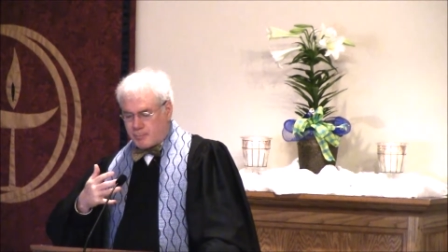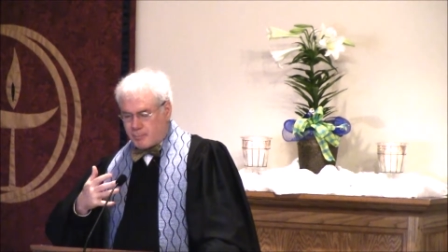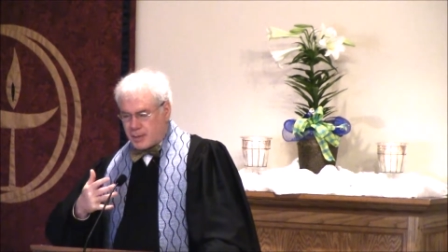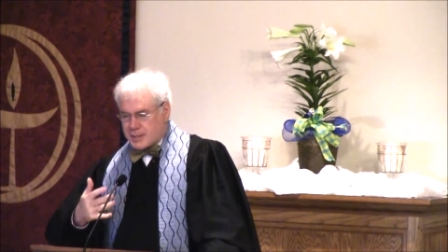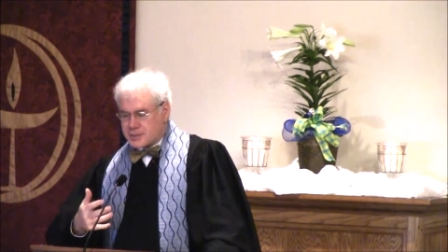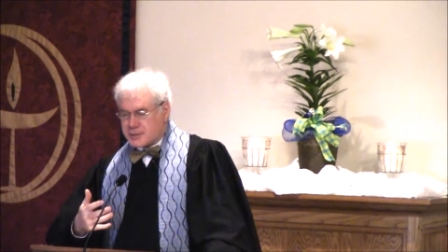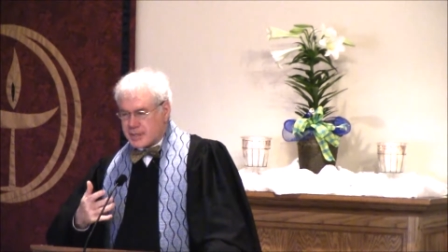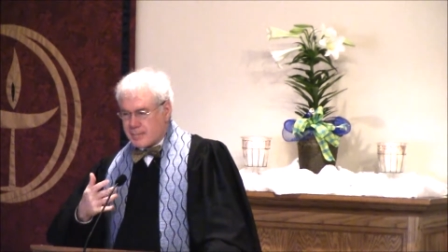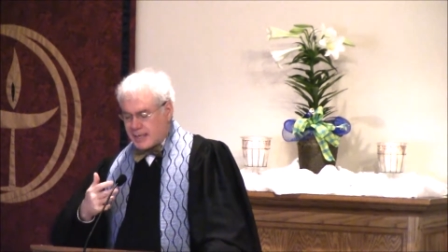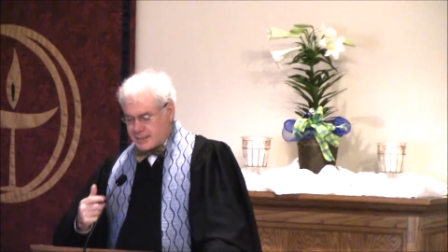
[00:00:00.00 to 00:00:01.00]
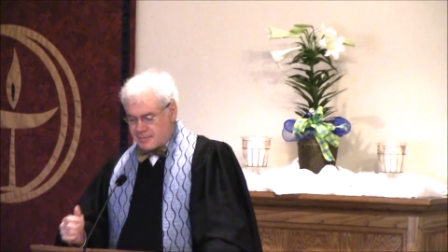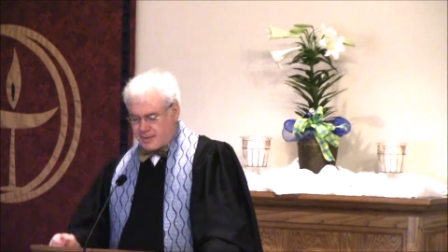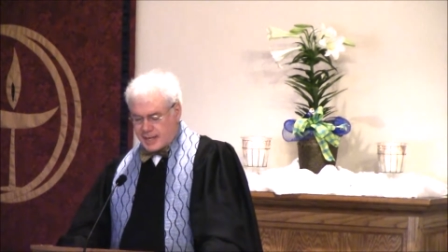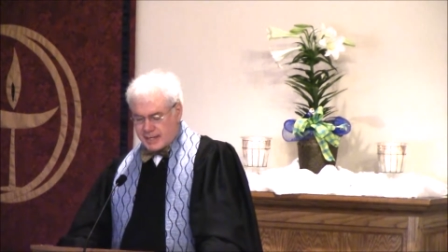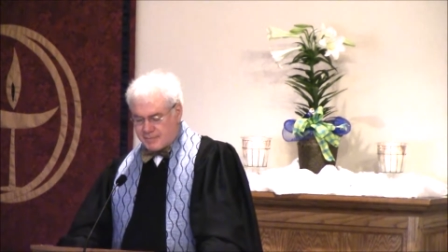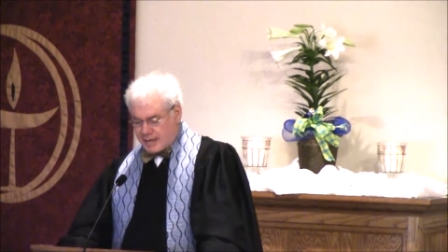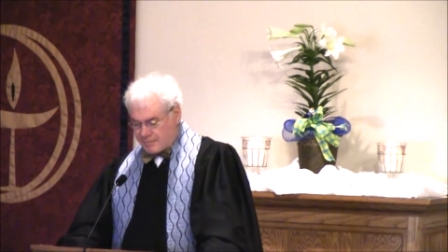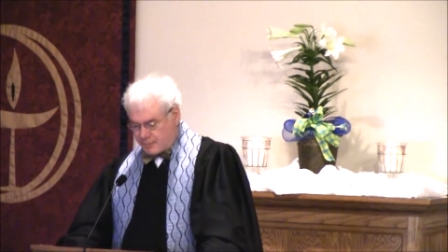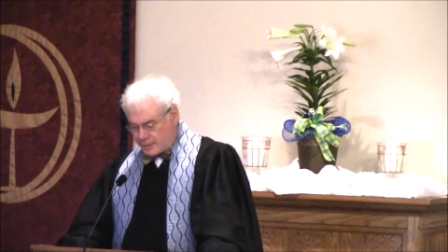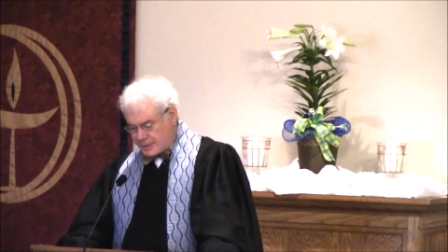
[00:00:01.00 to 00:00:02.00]
but is semi divine, if not
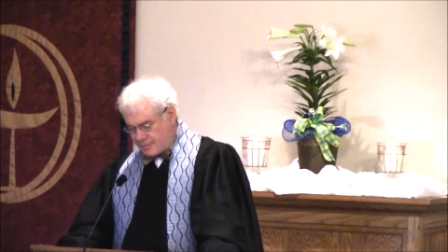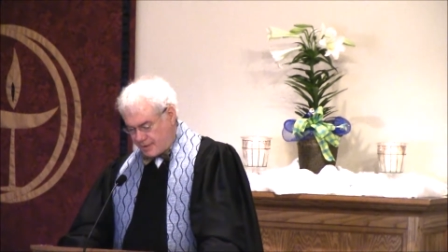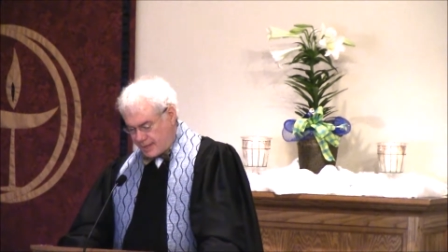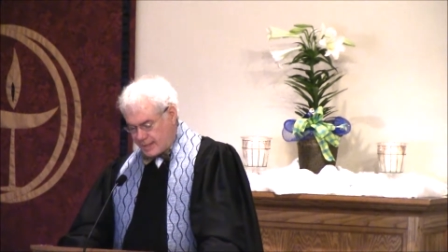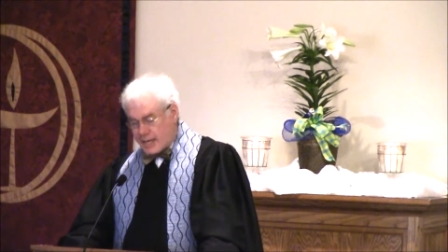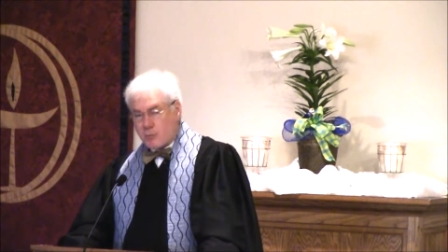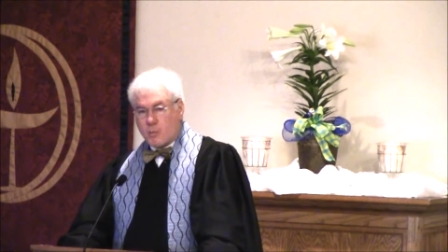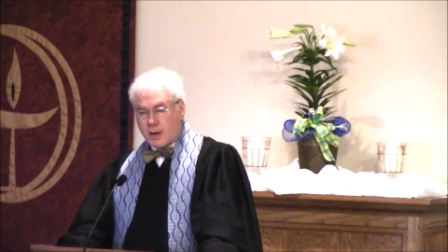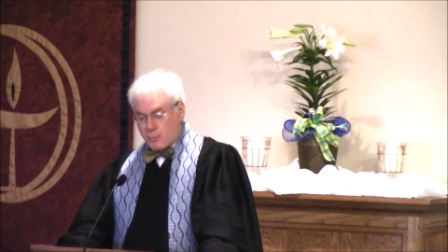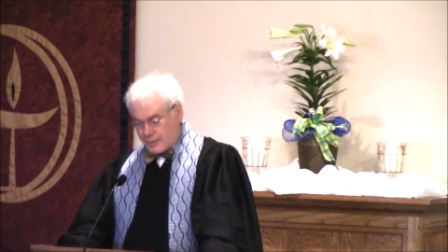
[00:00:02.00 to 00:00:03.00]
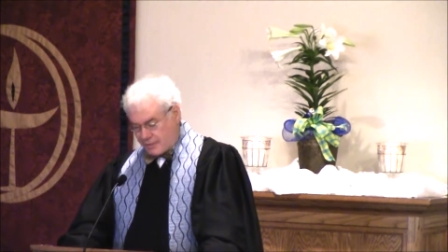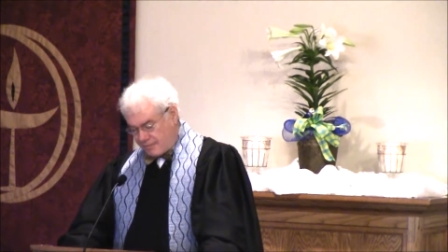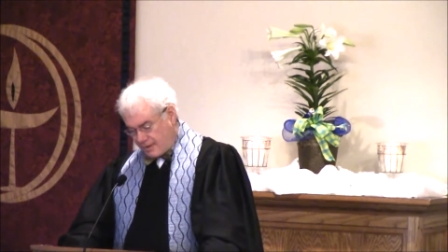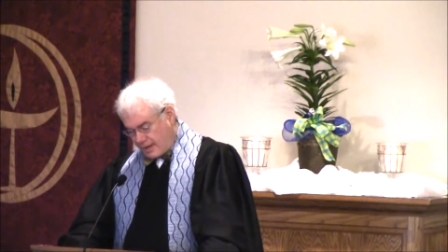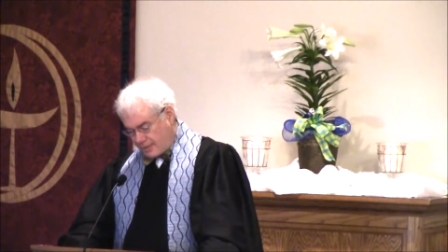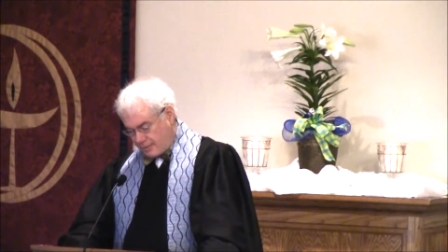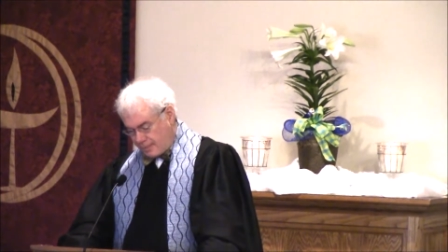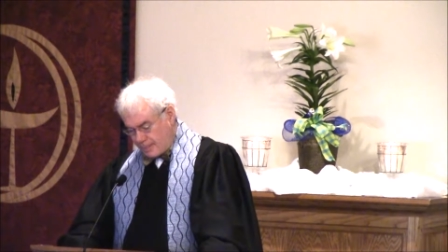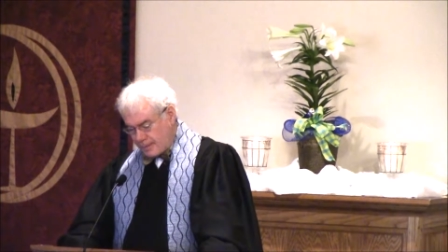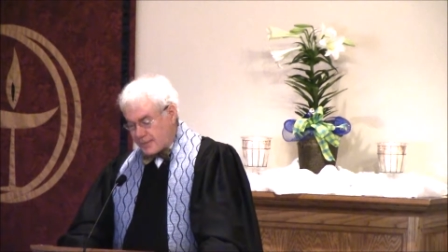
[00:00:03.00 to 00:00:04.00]
fully divine, and one with the Father,
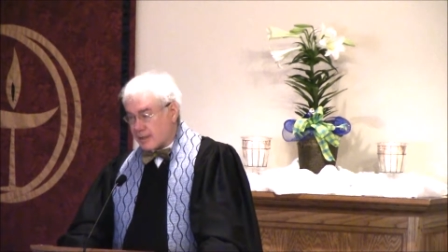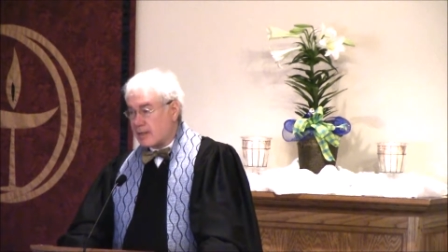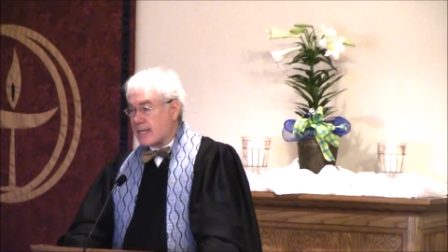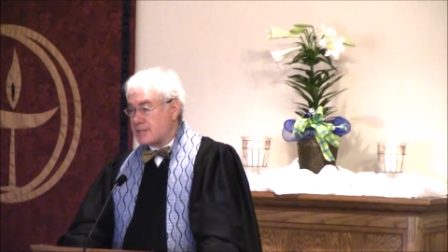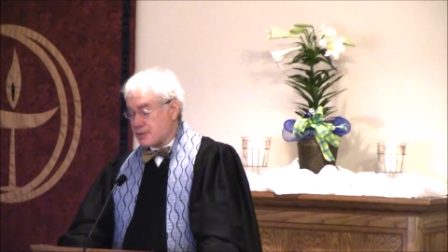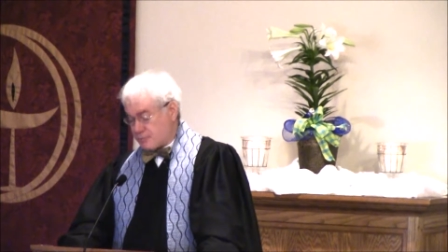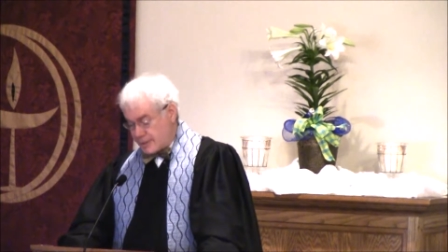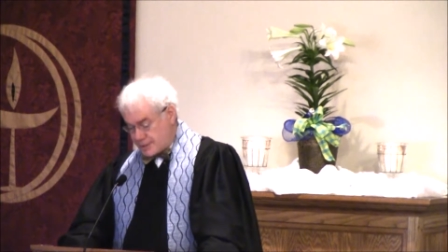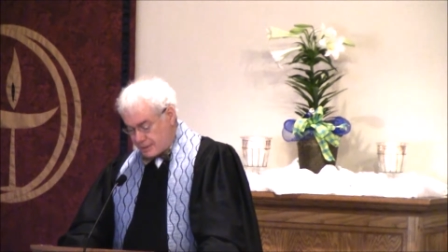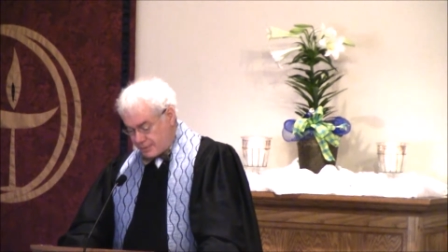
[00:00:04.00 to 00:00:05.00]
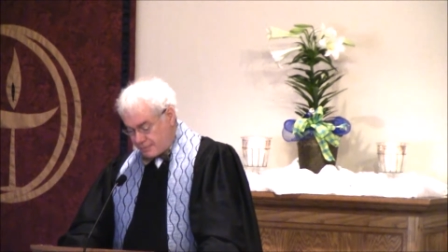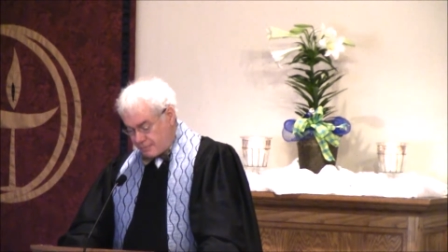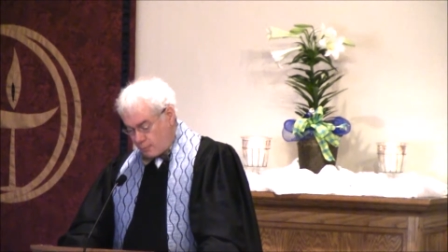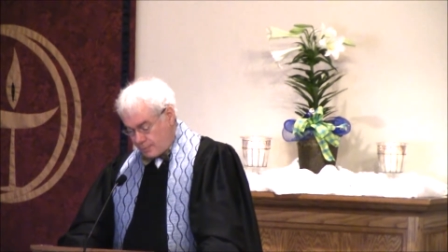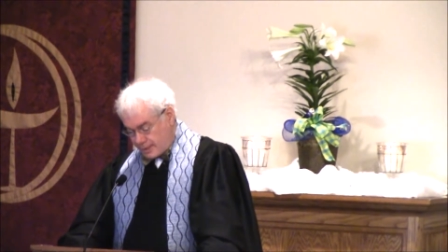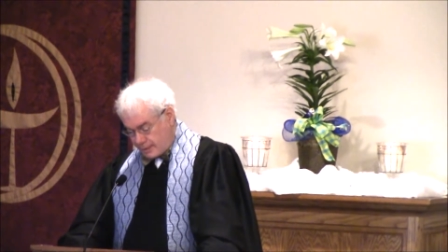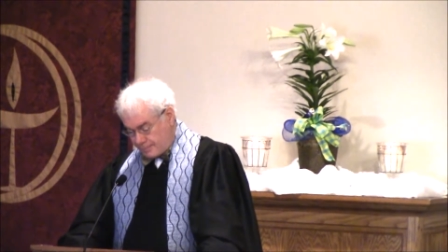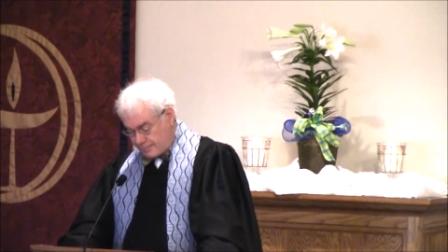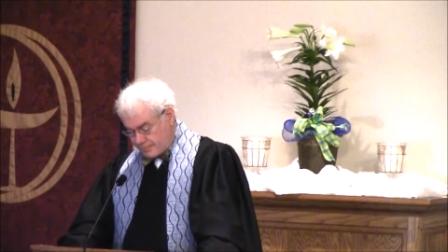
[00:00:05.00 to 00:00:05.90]
the classic Trinitarian formula.